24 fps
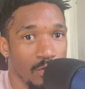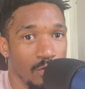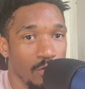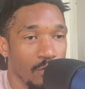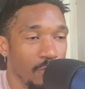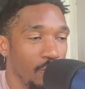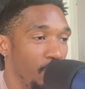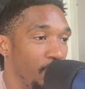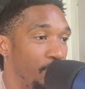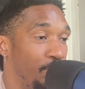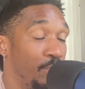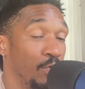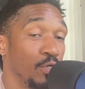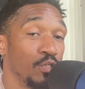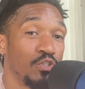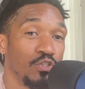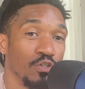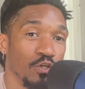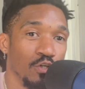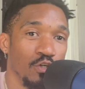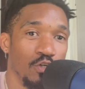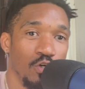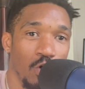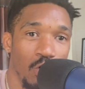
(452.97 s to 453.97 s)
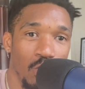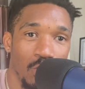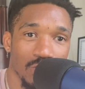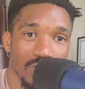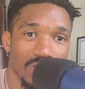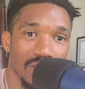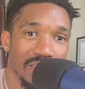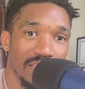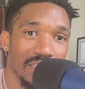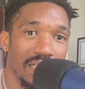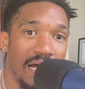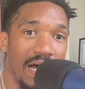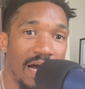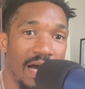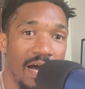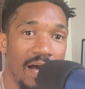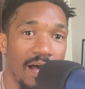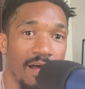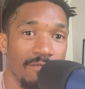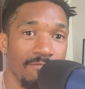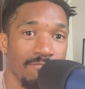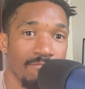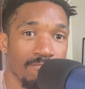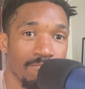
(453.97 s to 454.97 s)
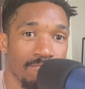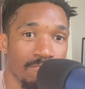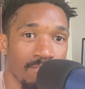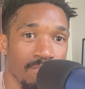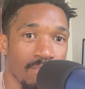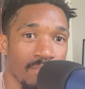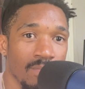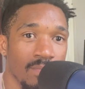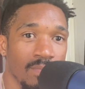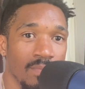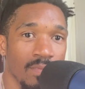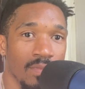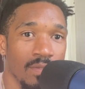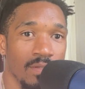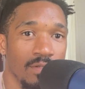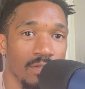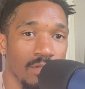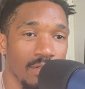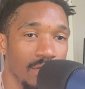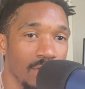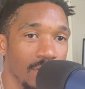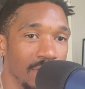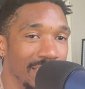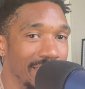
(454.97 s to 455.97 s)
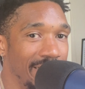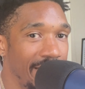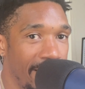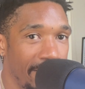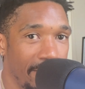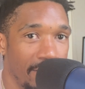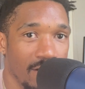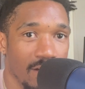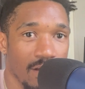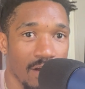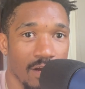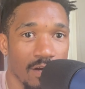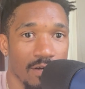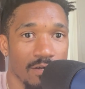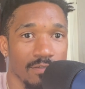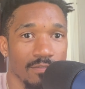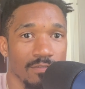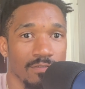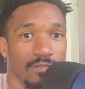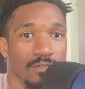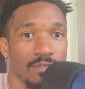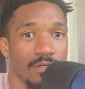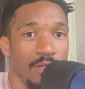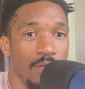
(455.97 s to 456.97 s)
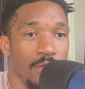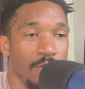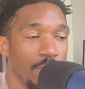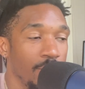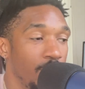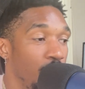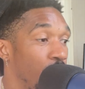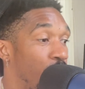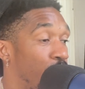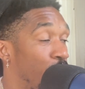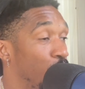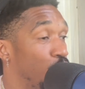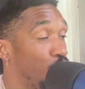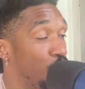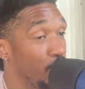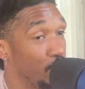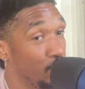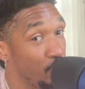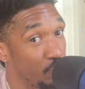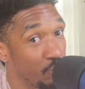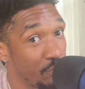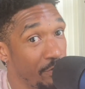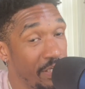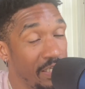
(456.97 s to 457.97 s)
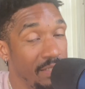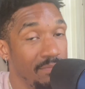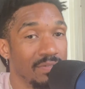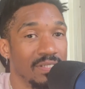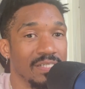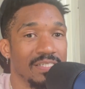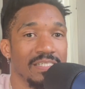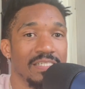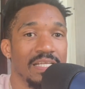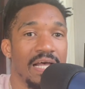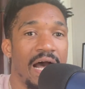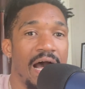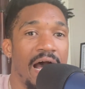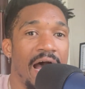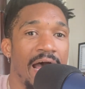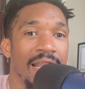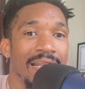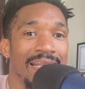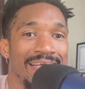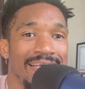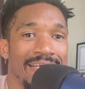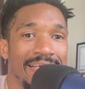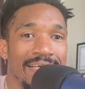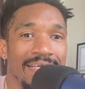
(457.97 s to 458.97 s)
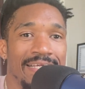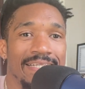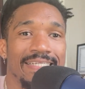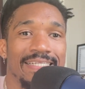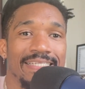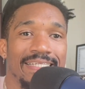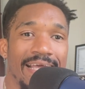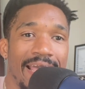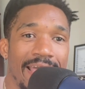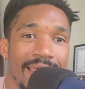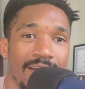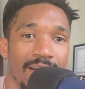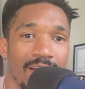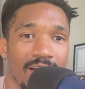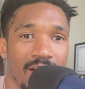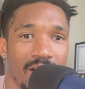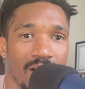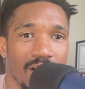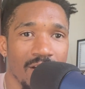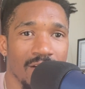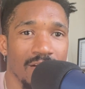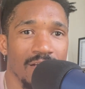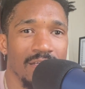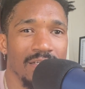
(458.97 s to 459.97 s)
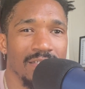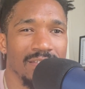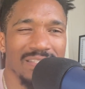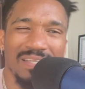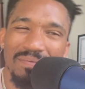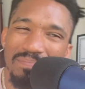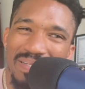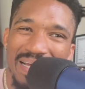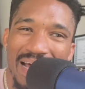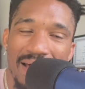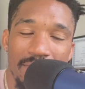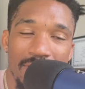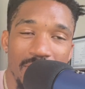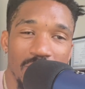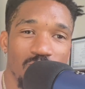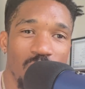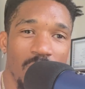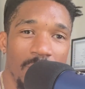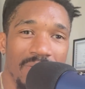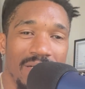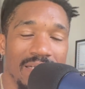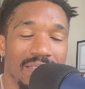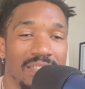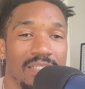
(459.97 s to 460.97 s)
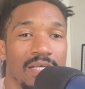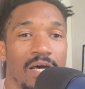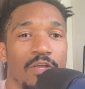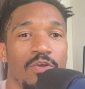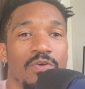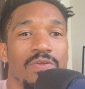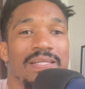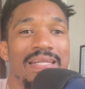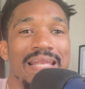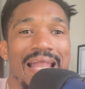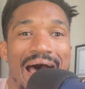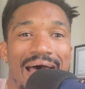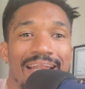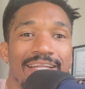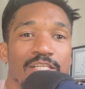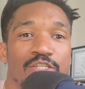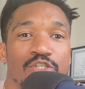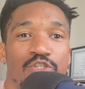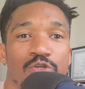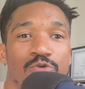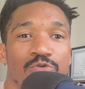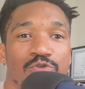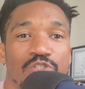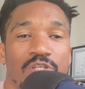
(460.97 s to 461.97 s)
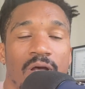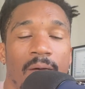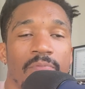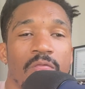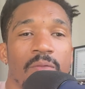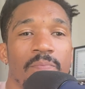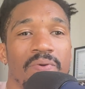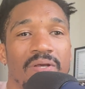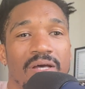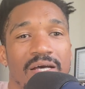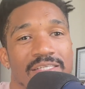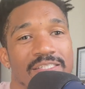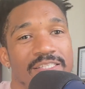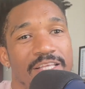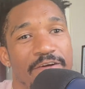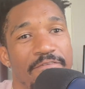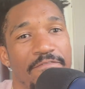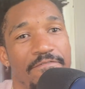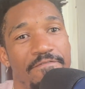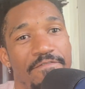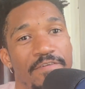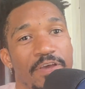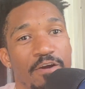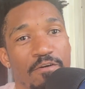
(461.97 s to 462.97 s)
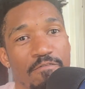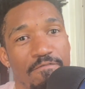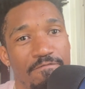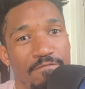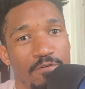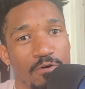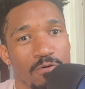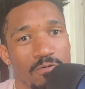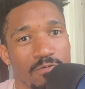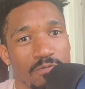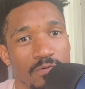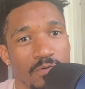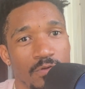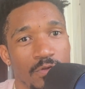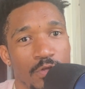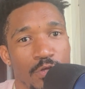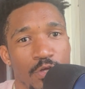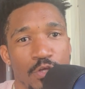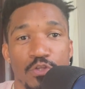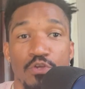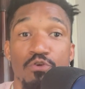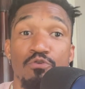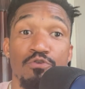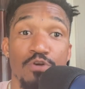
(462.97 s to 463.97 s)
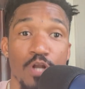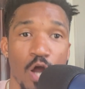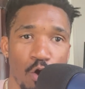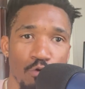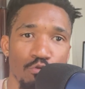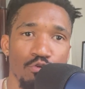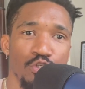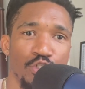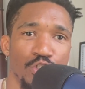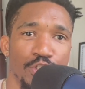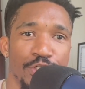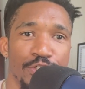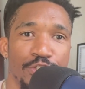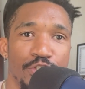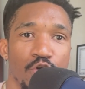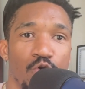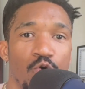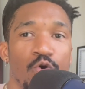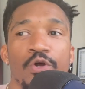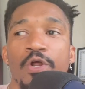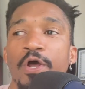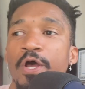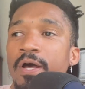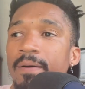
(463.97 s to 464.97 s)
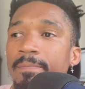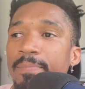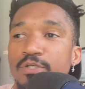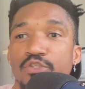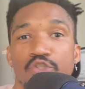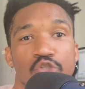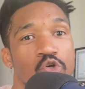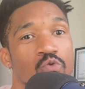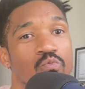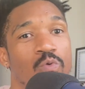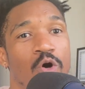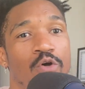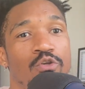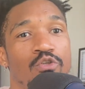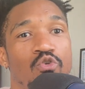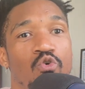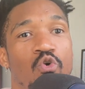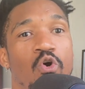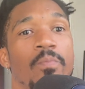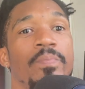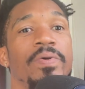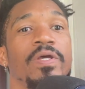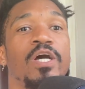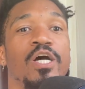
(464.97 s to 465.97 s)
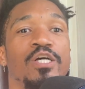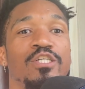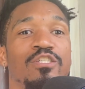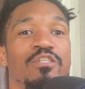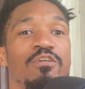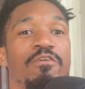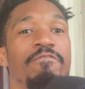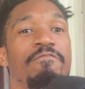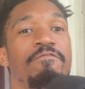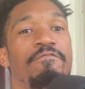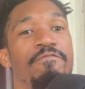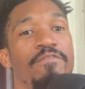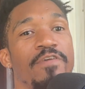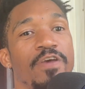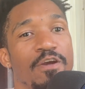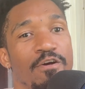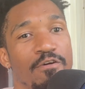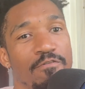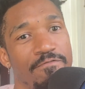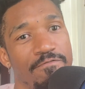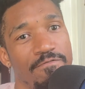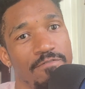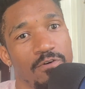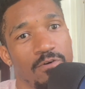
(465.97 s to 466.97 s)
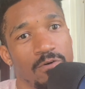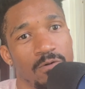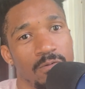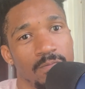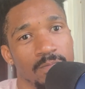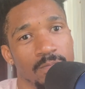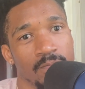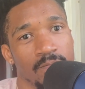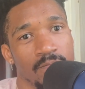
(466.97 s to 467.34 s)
You put your goals aside to cater to her. You put your dreams aside to cater to her. Sometimes these women will tell you not to do something because they're fearful. You know you should do it, but you won't do it because you're fearful.